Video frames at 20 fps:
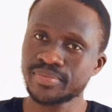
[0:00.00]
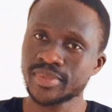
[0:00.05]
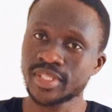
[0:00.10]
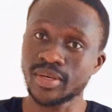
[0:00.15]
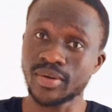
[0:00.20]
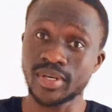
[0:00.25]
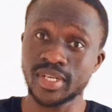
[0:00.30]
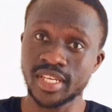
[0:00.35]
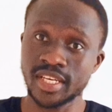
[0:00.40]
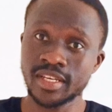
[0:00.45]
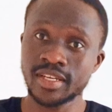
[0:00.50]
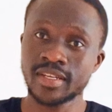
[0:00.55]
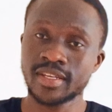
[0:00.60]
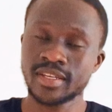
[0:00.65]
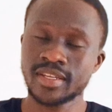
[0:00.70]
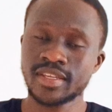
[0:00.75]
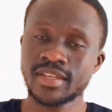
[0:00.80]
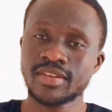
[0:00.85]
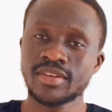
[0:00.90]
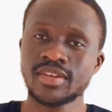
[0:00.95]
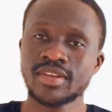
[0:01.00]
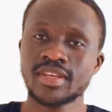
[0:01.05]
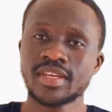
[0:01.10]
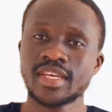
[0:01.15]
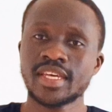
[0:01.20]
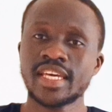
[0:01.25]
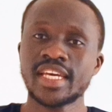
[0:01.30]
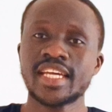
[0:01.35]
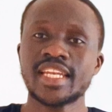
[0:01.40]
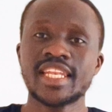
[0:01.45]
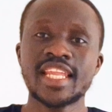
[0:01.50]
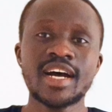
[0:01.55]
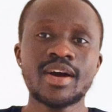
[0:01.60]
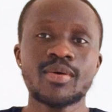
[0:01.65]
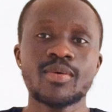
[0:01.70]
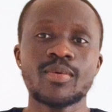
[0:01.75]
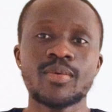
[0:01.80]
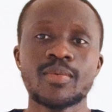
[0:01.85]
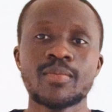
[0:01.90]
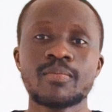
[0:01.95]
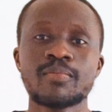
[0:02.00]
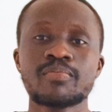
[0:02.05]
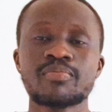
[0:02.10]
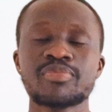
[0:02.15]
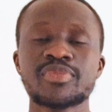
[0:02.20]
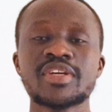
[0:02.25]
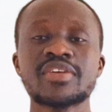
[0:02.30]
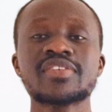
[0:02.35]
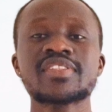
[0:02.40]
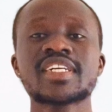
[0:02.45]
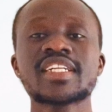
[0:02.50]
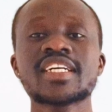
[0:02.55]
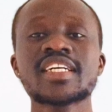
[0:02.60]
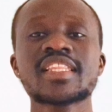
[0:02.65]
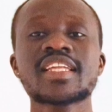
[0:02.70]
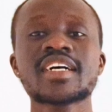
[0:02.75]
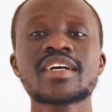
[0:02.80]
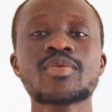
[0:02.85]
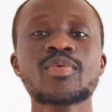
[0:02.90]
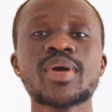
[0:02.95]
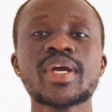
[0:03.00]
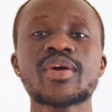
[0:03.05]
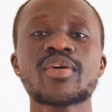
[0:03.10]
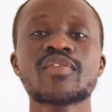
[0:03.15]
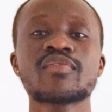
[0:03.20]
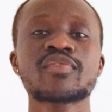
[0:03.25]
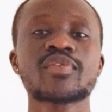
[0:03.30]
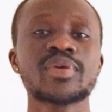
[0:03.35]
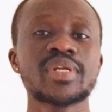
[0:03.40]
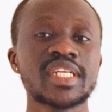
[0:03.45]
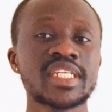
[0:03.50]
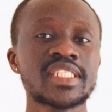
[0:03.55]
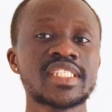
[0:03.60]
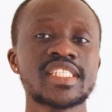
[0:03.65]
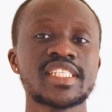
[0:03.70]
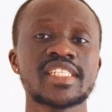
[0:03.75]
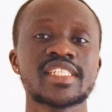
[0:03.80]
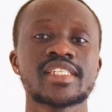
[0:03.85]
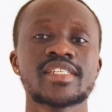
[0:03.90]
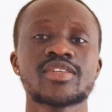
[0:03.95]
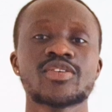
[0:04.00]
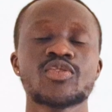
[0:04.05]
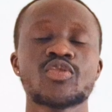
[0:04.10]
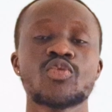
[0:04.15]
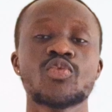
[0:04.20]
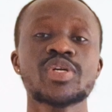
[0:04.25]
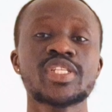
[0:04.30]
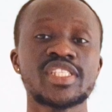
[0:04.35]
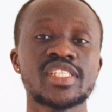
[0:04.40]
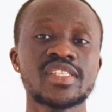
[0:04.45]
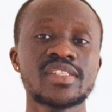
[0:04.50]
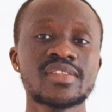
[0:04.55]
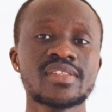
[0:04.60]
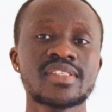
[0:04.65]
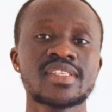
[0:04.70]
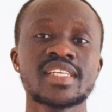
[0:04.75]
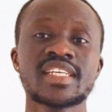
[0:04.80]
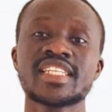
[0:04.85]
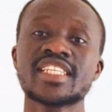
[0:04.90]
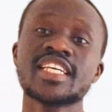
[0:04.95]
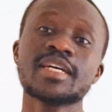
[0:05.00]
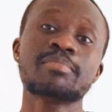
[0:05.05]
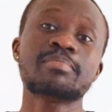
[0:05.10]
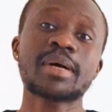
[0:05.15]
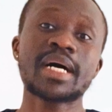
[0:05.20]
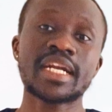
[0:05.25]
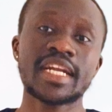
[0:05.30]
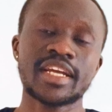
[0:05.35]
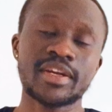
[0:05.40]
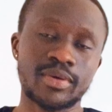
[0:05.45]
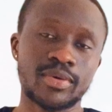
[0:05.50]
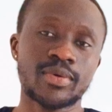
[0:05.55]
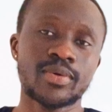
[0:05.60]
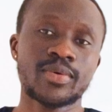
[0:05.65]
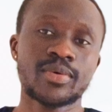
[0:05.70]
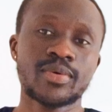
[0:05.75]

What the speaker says: Okay, now there is another way of connecting, which is the parallel,